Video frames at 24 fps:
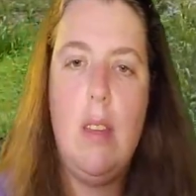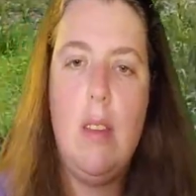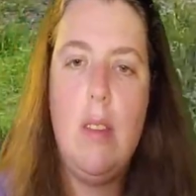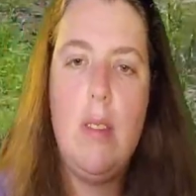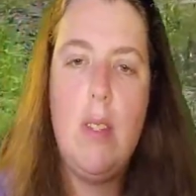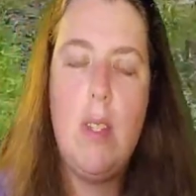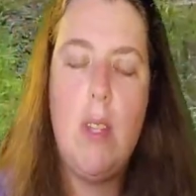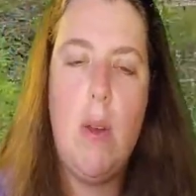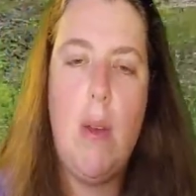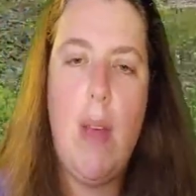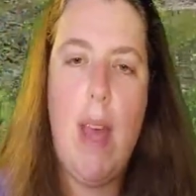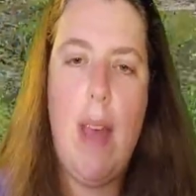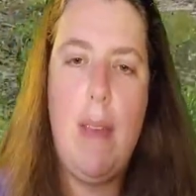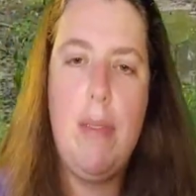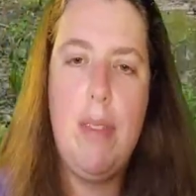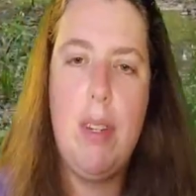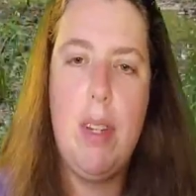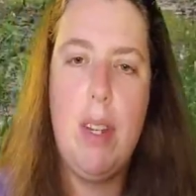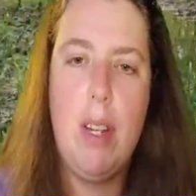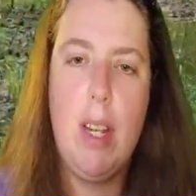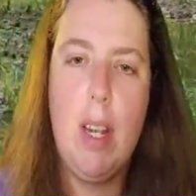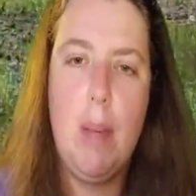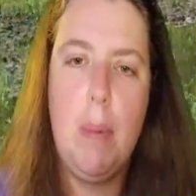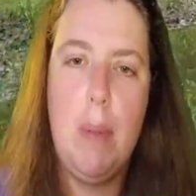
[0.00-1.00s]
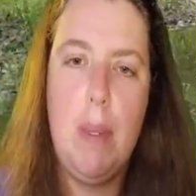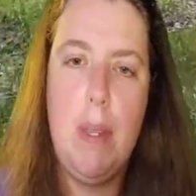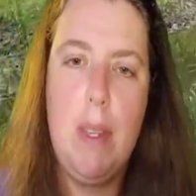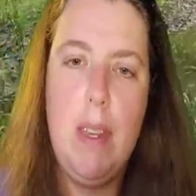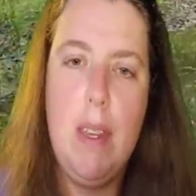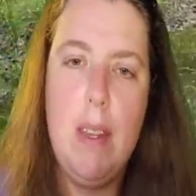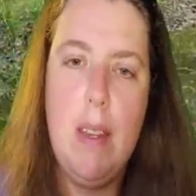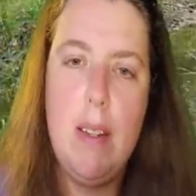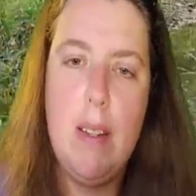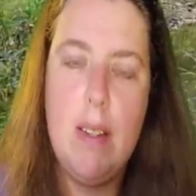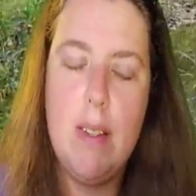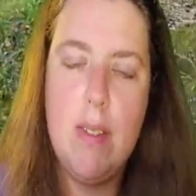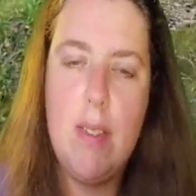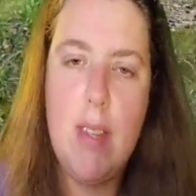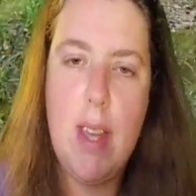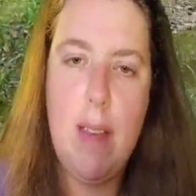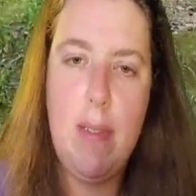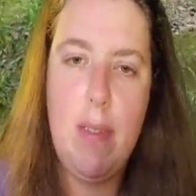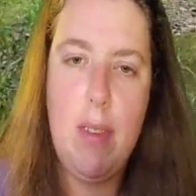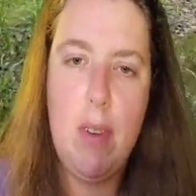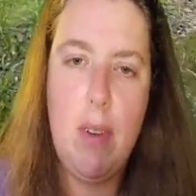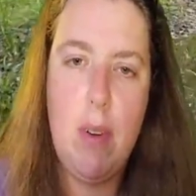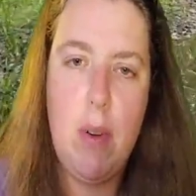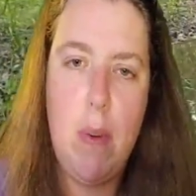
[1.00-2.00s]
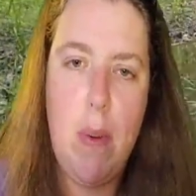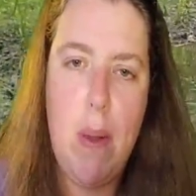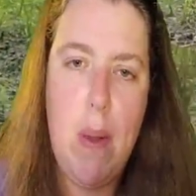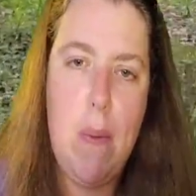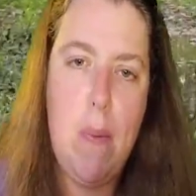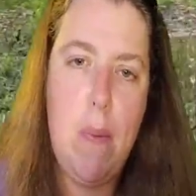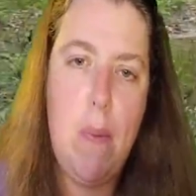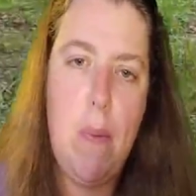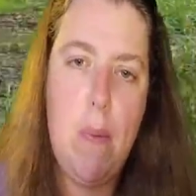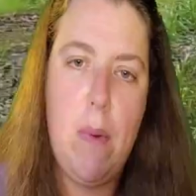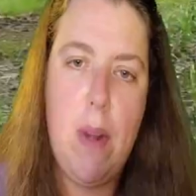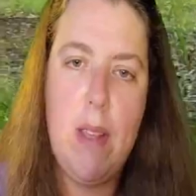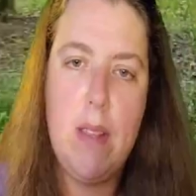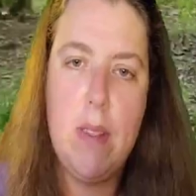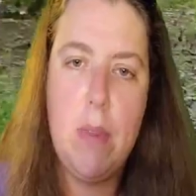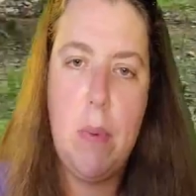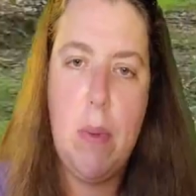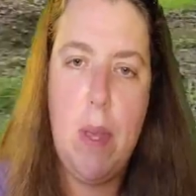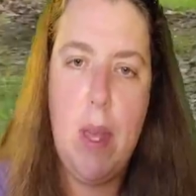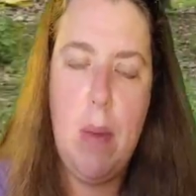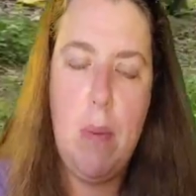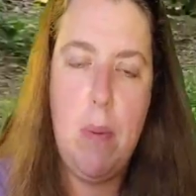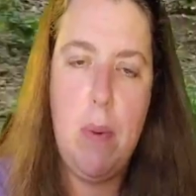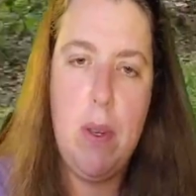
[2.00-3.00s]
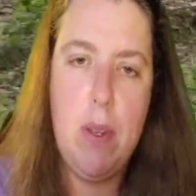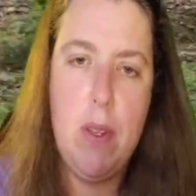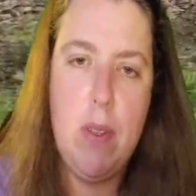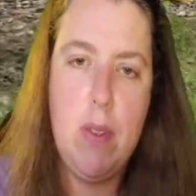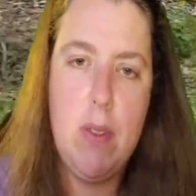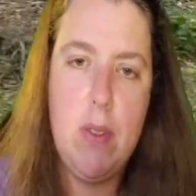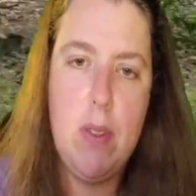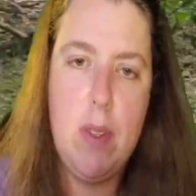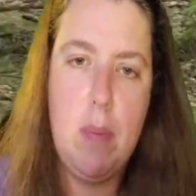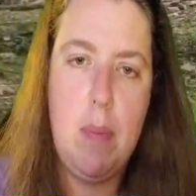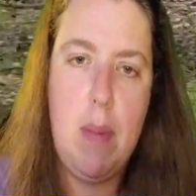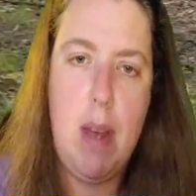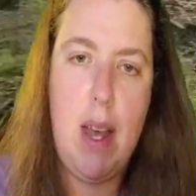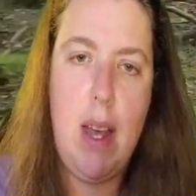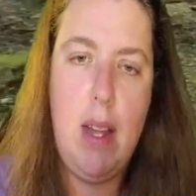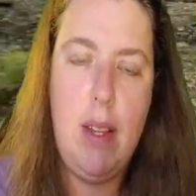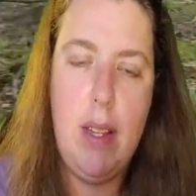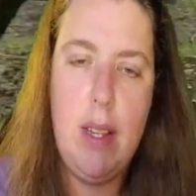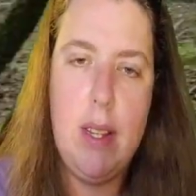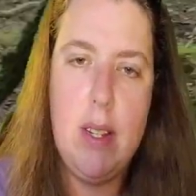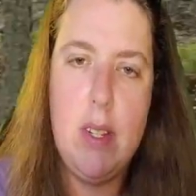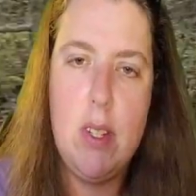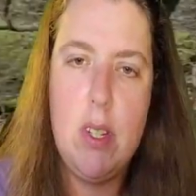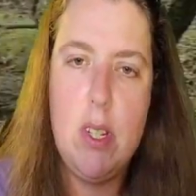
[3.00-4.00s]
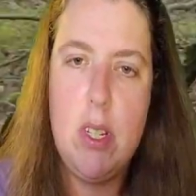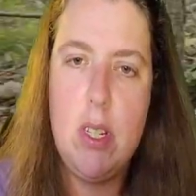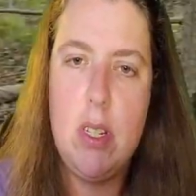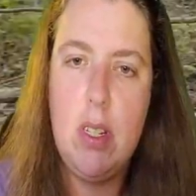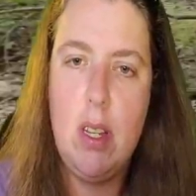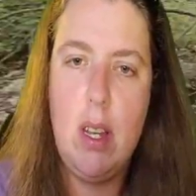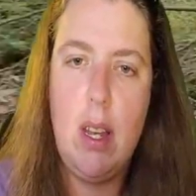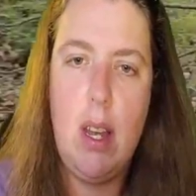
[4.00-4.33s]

So after a couple years, after the raceway was demolished,